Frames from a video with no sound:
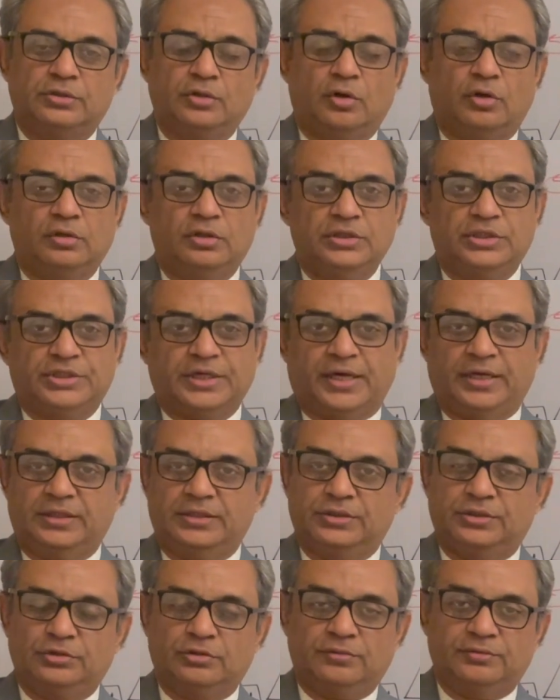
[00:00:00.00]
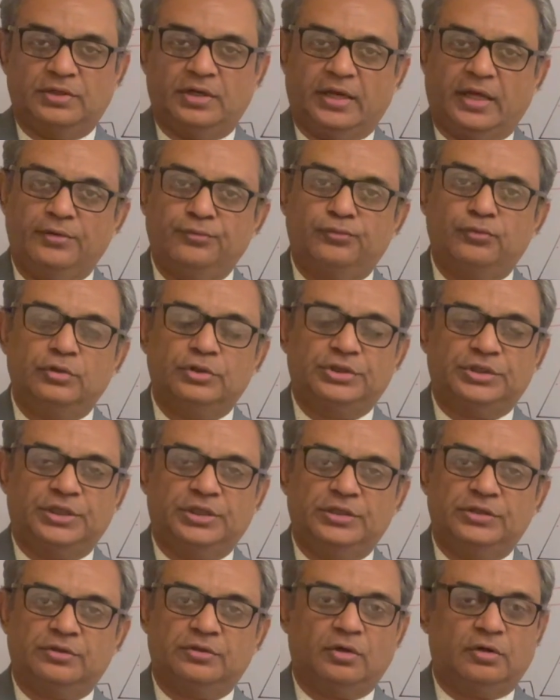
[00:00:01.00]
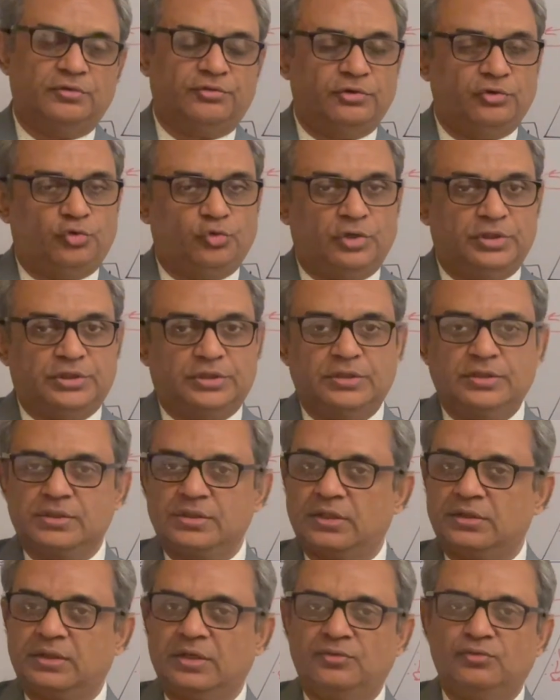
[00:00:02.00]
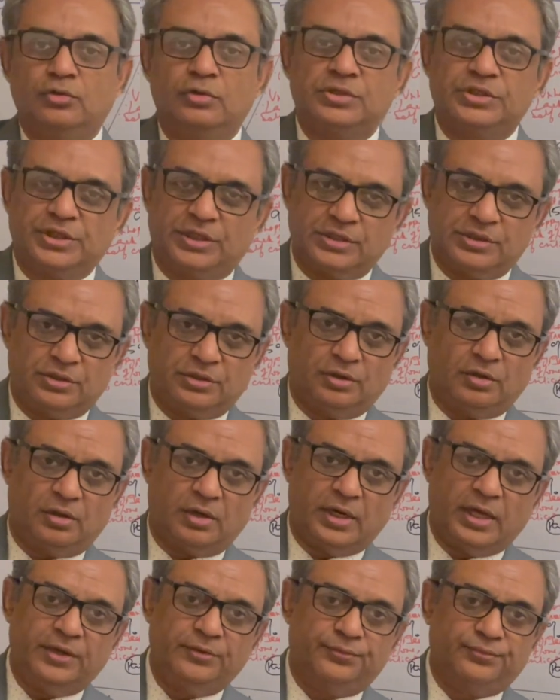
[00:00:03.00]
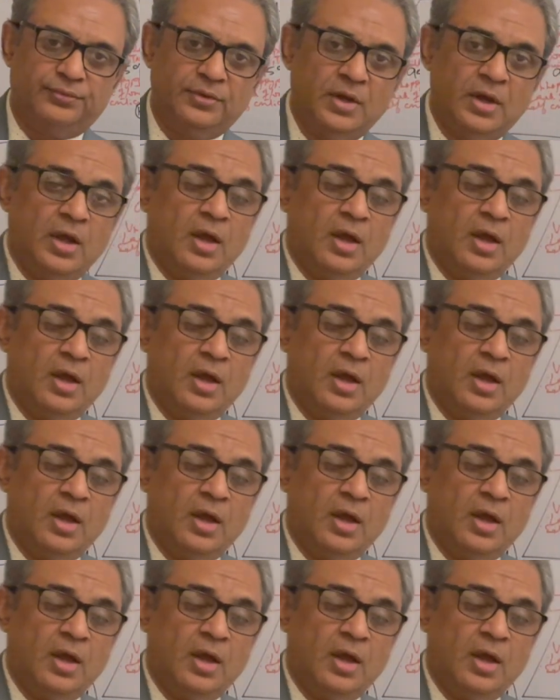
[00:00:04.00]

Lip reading: nor the challenges of the life would change, nor situations. Nothing would change in your life.